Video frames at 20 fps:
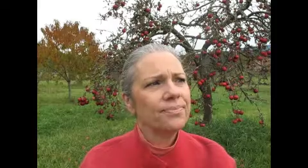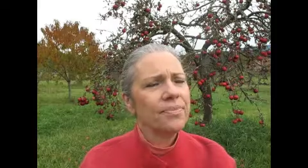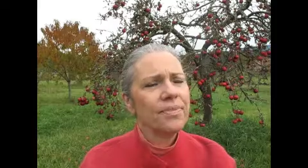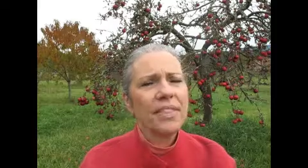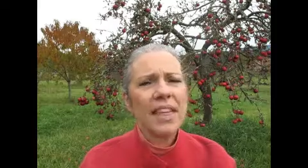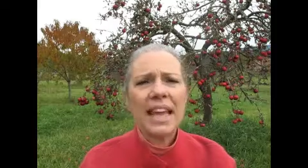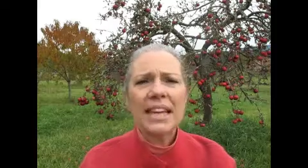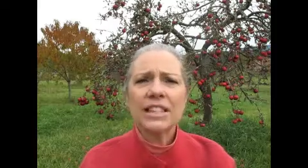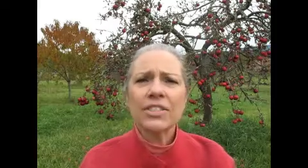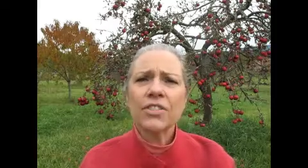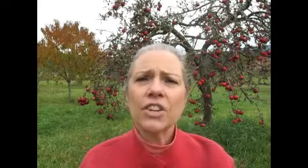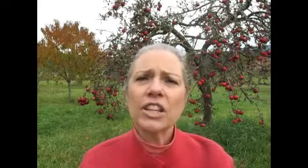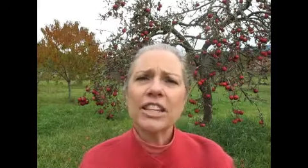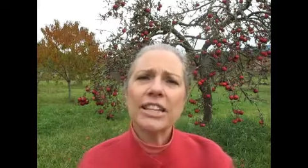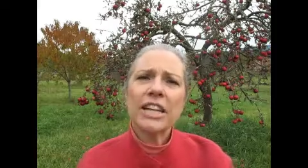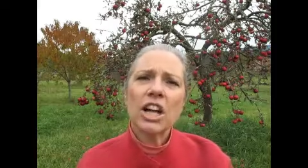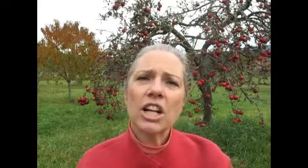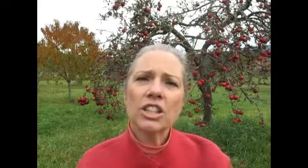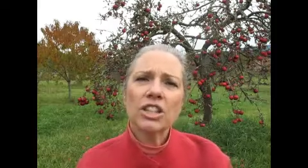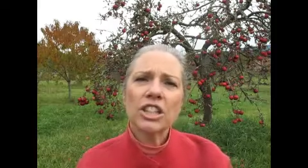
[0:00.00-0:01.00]
thanks for
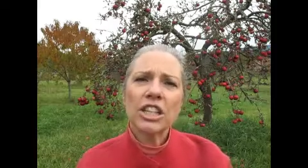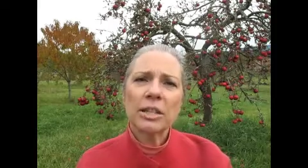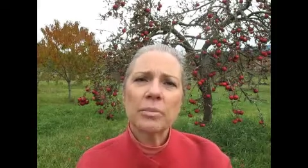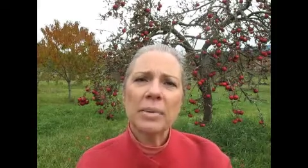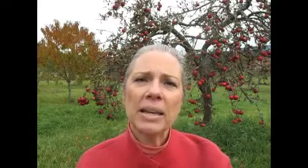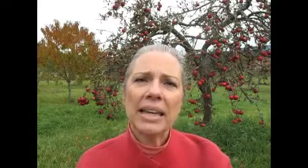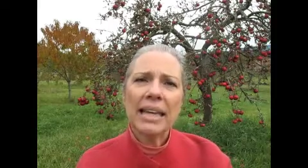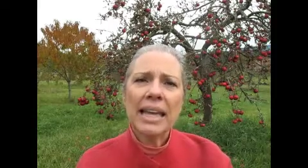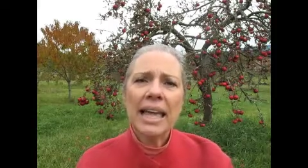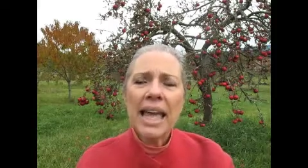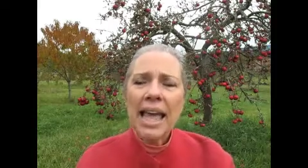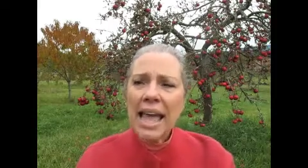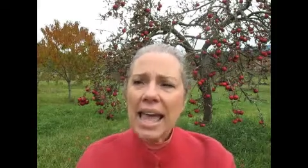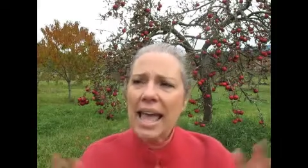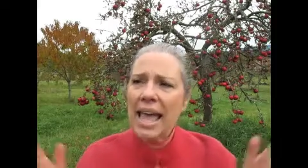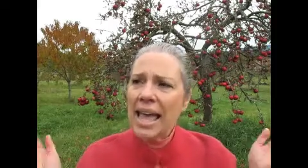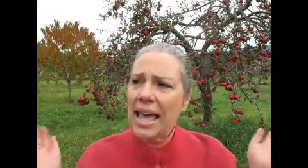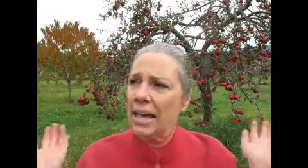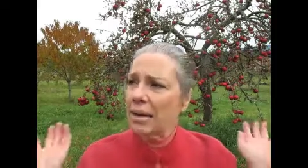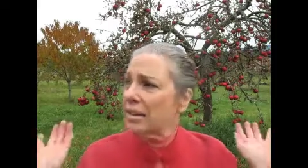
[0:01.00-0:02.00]
indulging me.
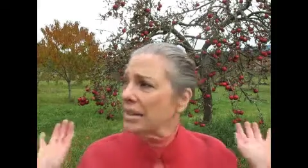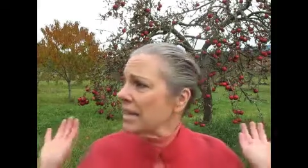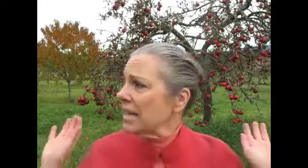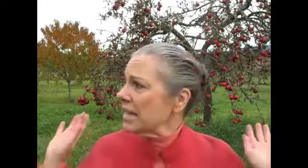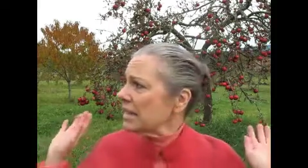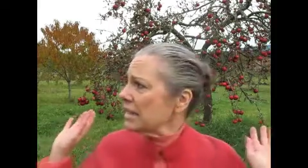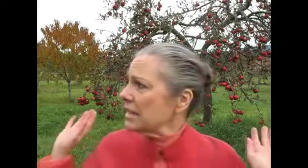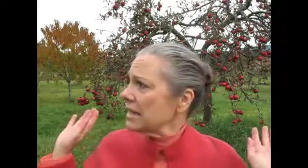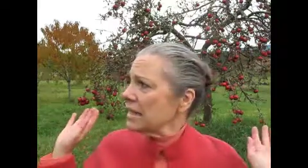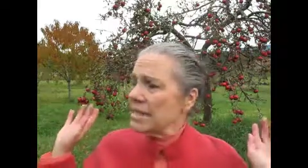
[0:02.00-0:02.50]
And yes,